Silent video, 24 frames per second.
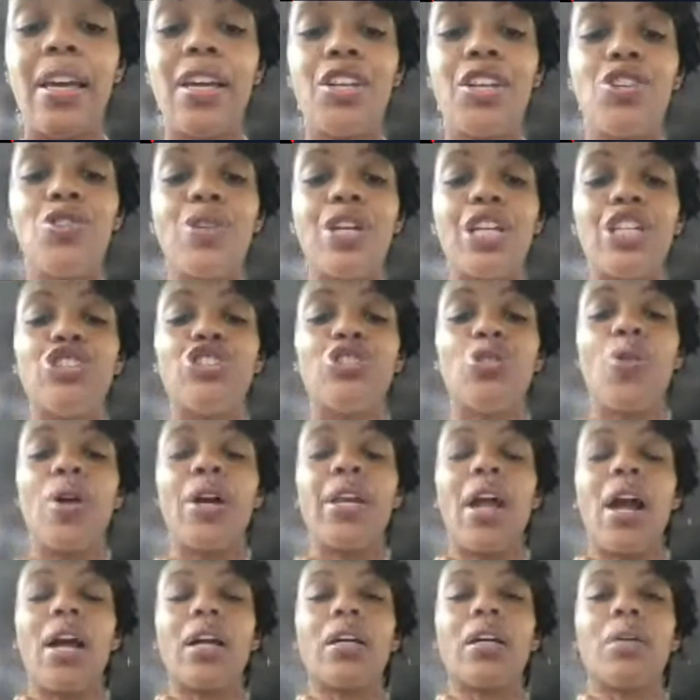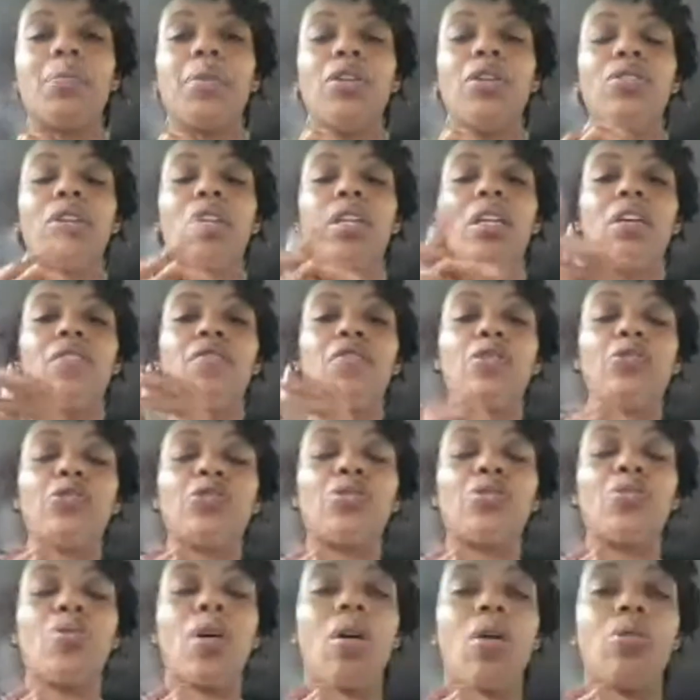You can join our community. If you
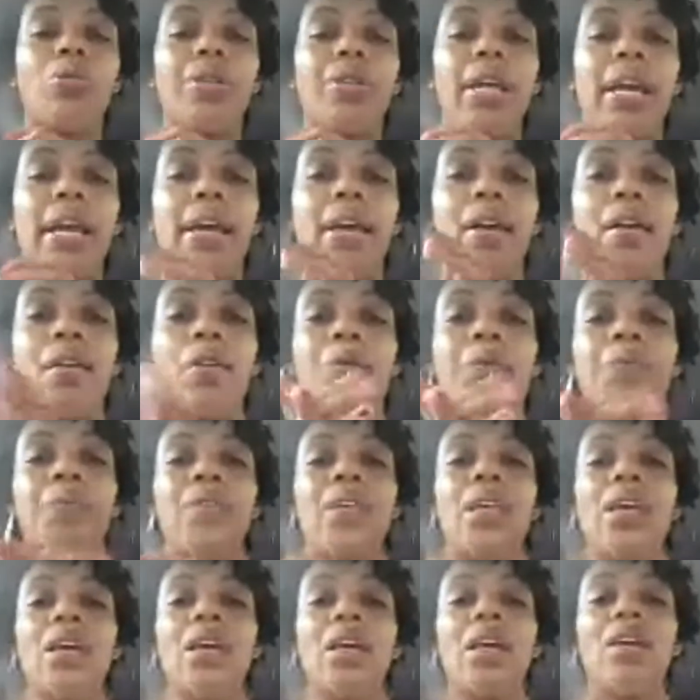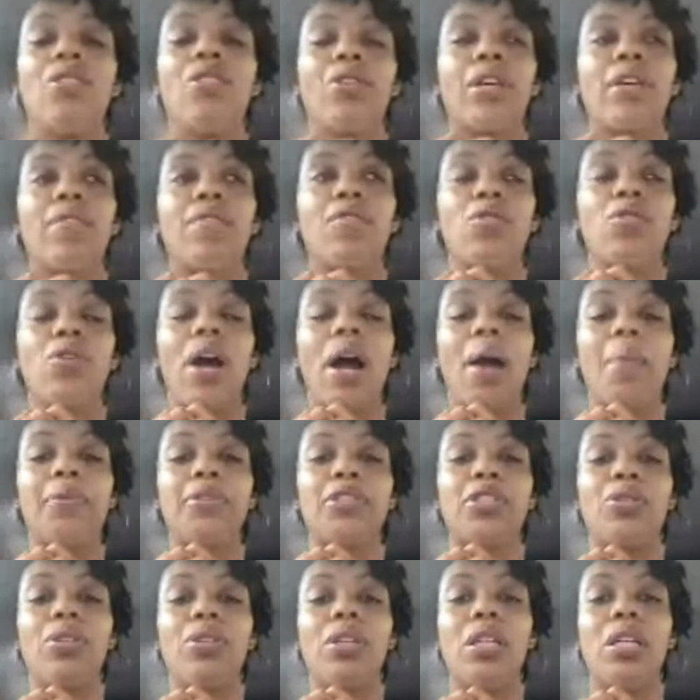scroll down, it'll give you an
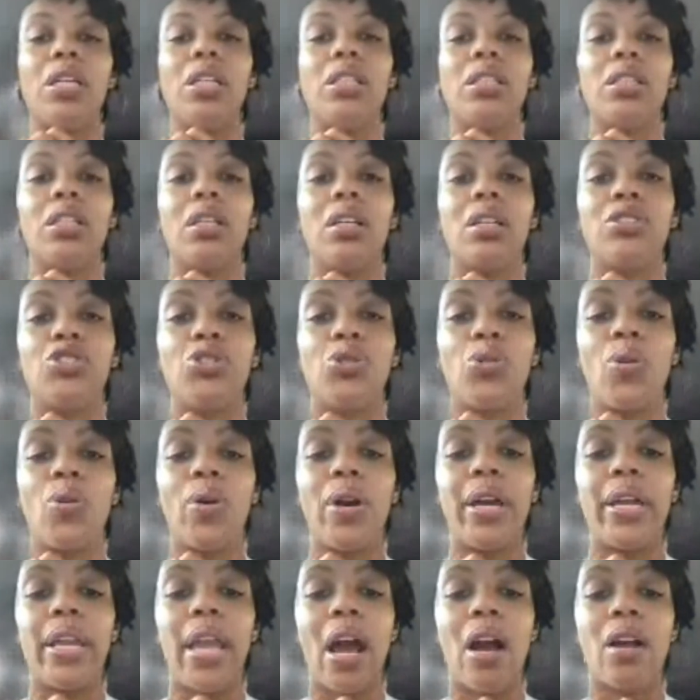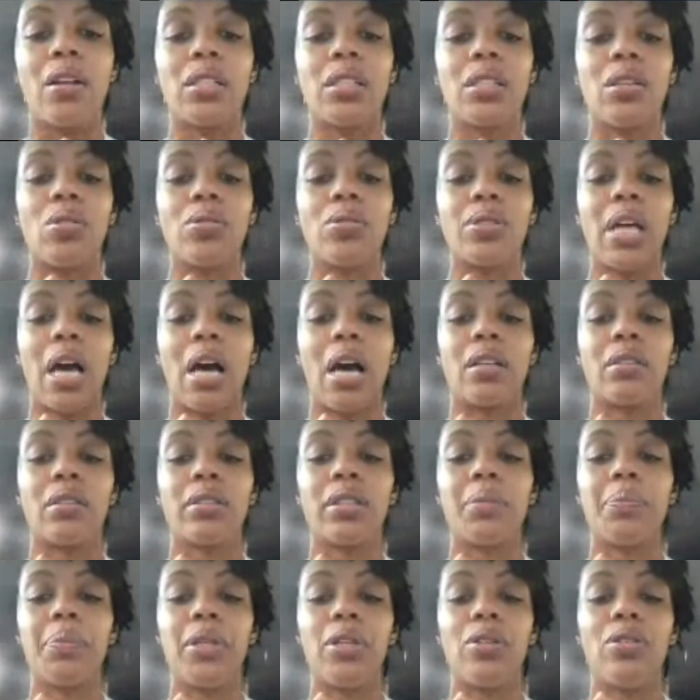opportunity to join our Soul Scholar
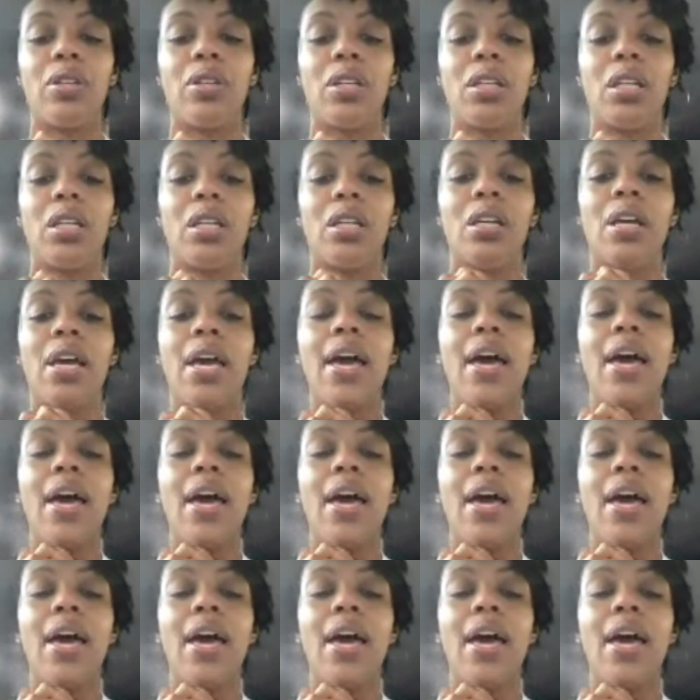community.